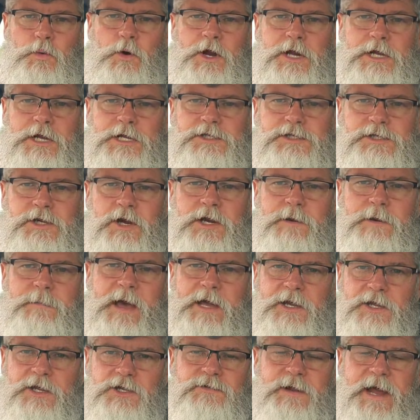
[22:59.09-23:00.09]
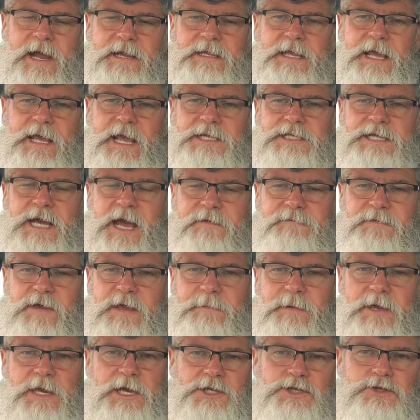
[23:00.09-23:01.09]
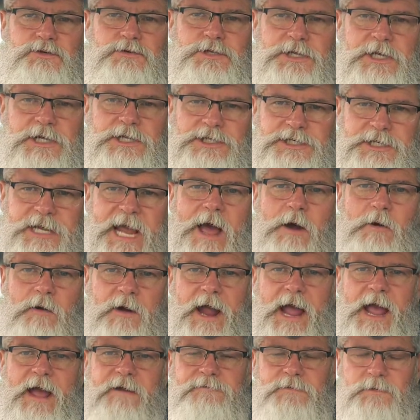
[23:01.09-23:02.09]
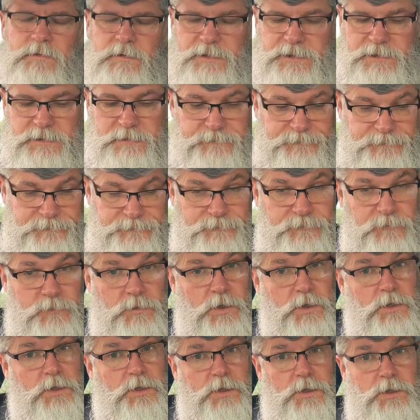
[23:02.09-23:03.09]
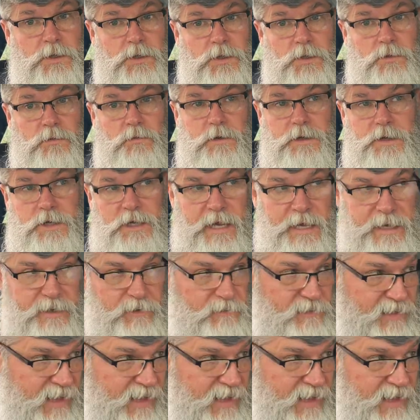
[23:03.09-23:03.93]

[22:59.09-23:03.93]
weren't concerned about contracting HIV because you took a shower afterwards. Where did I hear